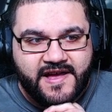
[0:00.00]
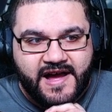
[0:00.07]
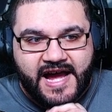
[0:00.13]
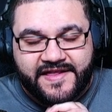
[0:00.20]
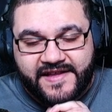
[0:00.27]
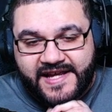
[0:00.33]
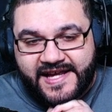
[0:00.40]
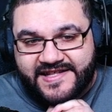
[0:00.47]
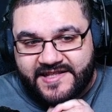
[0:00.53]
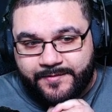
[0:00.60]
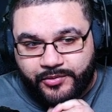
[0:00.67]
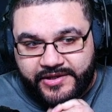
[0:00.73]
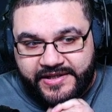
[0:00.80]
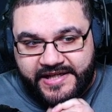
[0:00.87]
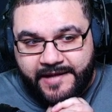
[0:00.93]
I think as a
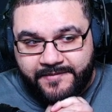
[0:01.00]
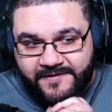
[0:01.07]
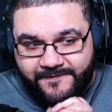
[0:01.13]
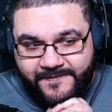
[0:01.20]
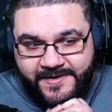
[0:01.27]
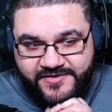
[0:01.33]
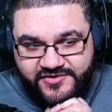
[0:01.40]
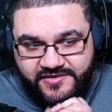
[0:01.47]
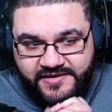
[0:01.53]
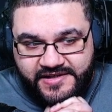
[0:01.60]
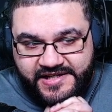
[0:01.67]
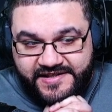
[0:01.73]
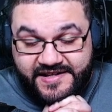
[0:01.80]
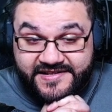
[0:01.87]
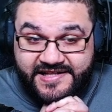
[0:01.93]
preemptive measure,
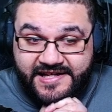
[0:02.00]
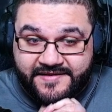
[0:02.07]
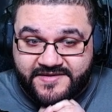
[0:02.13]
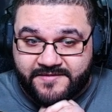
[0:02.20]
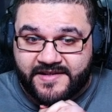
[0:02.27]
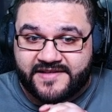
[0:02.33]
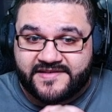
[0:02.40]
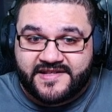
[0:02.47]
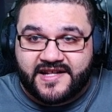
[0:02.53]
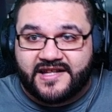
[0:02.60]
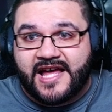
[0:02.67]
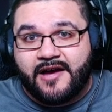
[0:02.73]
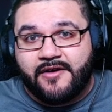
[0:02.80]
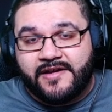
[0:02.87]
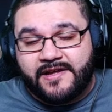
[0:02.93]
he does have some things that
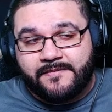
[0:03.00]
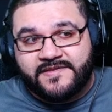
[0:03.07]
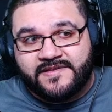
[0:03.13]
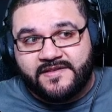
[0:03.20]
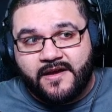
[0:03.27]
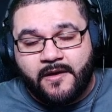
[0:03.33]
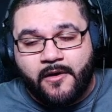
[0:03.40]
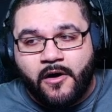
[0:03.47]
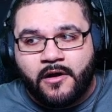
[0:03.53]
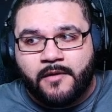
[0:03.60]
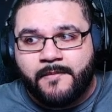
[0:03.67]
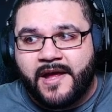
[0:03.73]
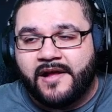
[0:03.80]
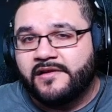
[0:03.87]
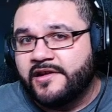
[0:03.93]
allow him to
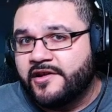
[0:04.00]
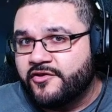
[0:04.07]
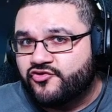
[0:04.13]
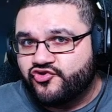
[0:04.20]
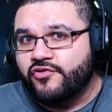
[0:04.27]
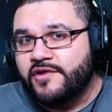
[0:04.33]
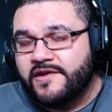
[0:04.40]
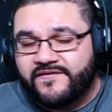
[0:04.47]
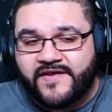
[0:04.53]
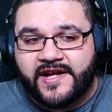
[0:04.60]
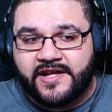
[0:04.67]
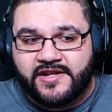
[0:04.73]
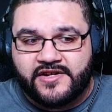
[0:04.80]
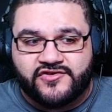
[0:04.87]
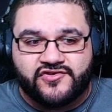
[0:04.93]
automatically control the
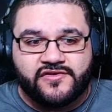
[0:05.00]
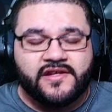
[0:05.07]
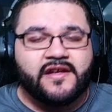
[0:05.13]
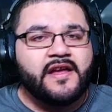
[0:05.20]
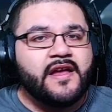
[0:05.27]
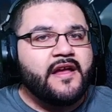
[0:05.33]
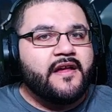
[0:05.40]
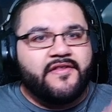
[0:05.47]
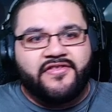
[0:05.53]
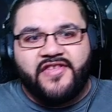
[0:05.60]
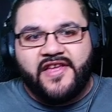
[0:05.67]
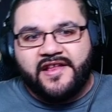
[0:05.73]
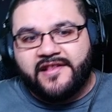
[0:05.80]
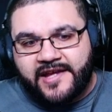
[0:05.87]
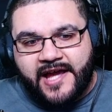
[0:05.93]
fight initially.
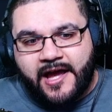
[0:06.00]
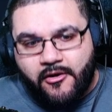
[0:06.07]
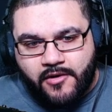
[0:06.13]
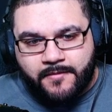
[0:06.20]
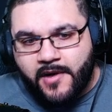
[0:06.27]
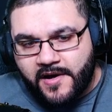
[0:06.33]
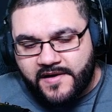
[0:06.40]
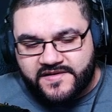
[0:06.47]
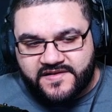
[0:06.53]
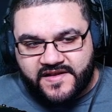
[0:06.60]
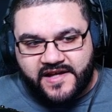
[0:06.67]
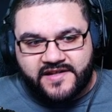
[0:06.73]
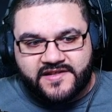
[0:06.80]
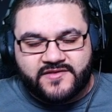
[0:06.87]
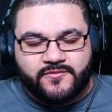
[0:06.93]
Think like how Armand
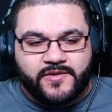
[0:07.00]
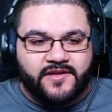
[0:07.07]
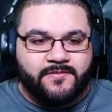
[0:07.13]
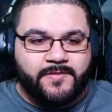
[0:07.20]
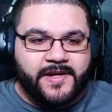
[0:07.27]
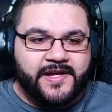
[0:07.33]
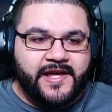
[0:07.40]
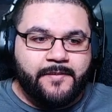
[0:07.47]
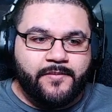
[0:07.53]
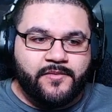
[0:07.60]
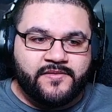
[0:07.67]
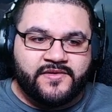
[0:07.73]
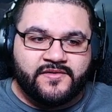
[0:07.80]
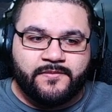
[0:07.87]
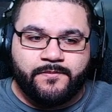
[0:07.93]
thinks with being
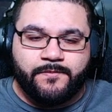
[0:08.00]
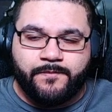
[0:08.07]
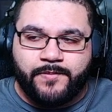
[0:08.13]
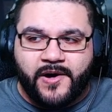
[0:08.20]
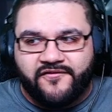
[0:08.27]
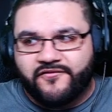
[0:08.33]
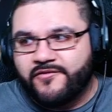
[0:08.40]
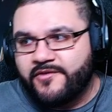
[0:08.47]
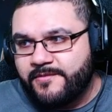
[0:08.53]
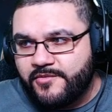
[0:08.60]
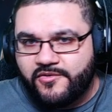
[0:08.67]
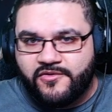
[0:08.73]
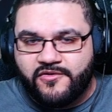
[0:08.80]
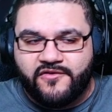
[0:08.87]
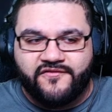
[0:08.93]
able to buff
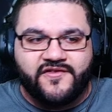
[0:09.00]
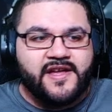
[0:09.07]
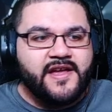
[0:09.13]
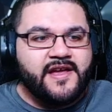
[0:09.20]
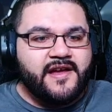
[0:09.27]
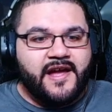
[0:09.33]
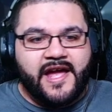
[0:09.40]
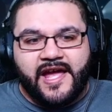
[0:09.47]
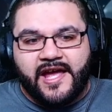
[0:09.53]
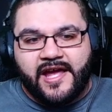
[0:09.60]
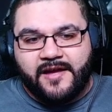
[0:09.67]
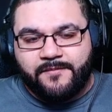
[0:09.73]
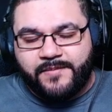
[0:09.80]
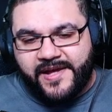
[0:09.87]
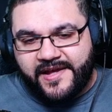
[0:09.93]
remove
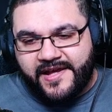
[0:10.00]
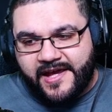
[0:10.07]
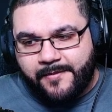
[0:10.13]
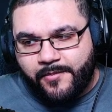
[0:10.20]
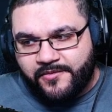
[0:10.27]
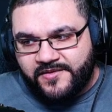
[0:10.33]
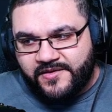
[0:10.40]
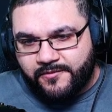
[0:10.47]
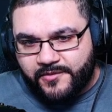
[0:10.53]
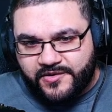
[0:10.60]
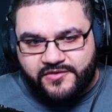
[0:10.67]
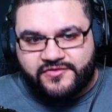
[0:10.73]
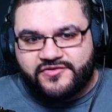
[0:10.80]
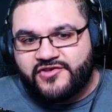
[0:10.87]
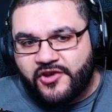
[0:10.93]
and being able to
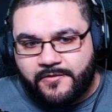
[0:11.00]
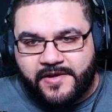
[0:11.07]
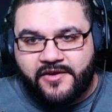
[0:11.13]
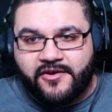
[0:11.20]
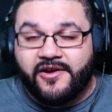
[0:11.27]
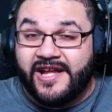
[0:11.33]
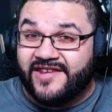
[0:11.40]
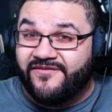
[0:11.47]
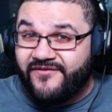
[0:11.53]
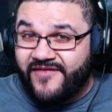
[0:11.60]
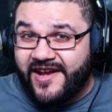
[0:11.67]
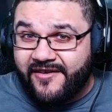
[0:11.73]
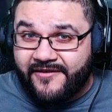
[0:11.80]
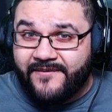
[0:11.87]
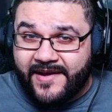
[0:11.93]
reduce turn meter. It's
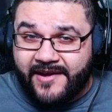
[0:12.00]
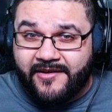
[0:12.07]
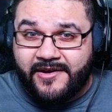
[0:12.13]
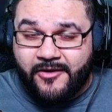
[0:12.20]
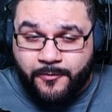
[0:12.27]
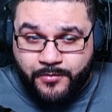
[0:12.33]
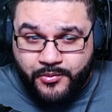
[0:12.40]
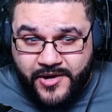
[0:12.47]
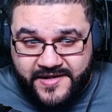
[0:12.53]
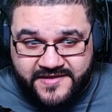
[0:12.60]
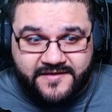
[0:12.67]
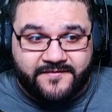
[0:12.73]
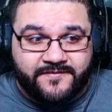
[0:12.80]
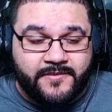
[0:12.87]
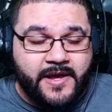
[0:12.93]
very, very
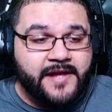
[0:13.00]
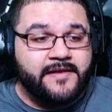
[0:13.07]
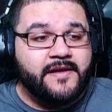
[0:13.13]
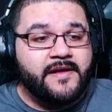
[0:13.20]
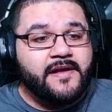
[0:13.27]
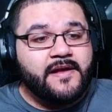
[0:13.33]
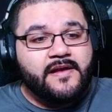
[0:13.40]
oppressive, right?